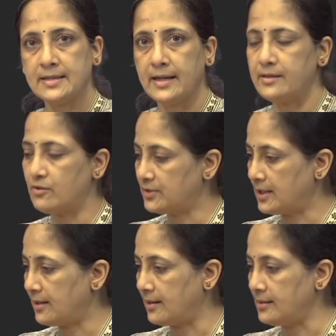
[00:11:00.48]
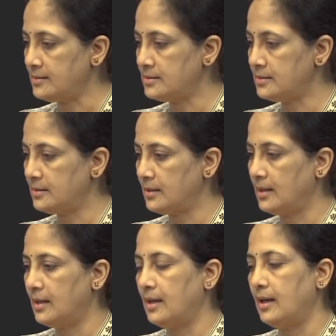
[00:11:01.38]
side of the heart
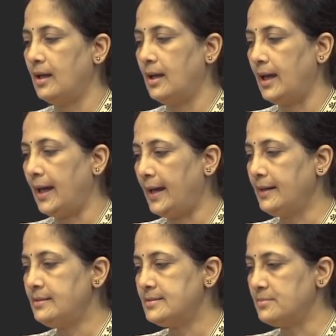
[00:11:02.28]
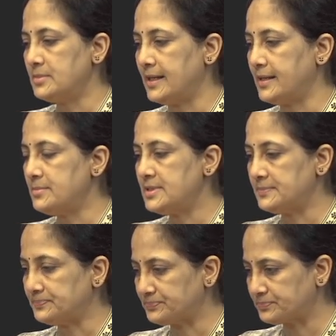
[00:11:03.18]
and
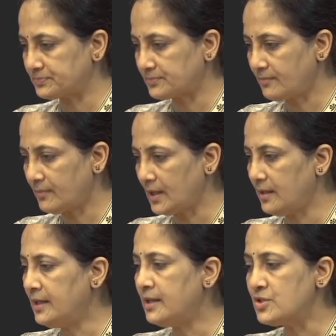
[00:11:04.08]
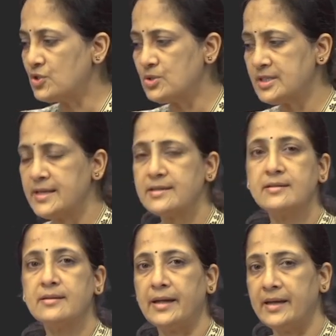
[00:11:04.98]
sometimes in
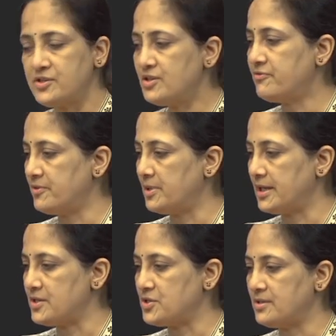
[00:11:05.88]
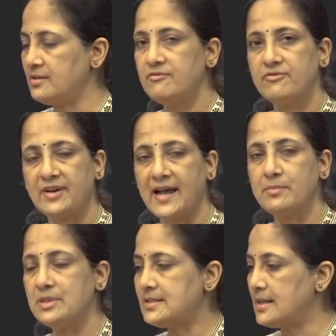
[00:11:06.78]
associated atrial fibrillation,
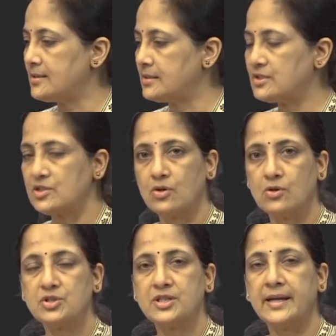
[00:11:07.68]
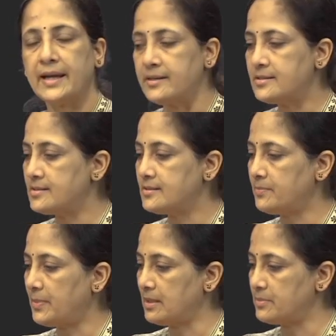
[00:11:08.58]
fragments are dislodged and enter
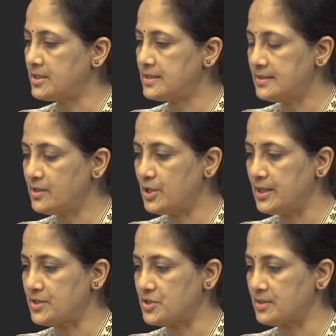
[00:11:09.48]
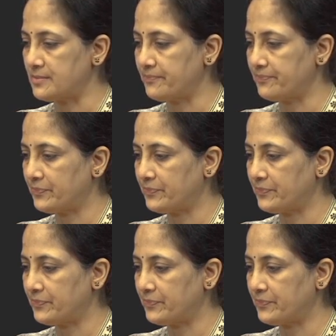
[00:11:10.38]
the pulmonary circulation.